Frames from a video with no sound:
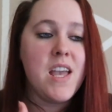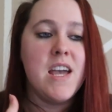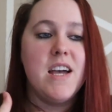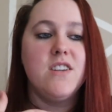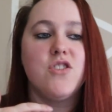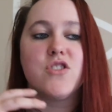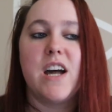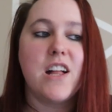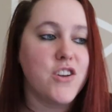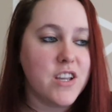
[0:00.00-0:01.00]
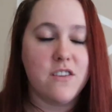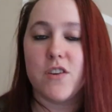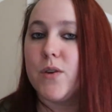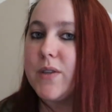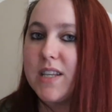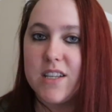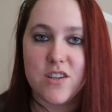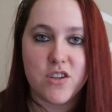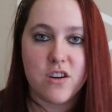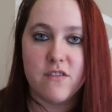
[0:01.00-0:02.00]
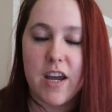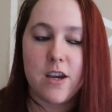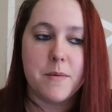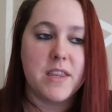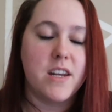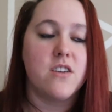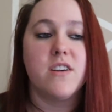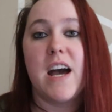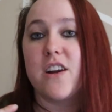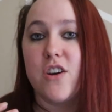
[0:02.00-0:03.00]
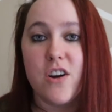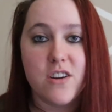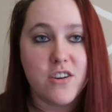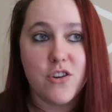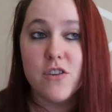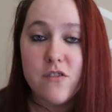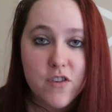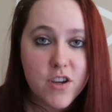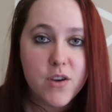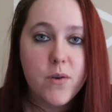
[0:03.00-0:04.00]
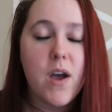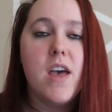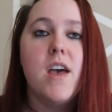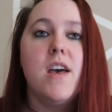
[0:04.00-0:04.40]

and you're not looking for those things in your environment that are not good for you,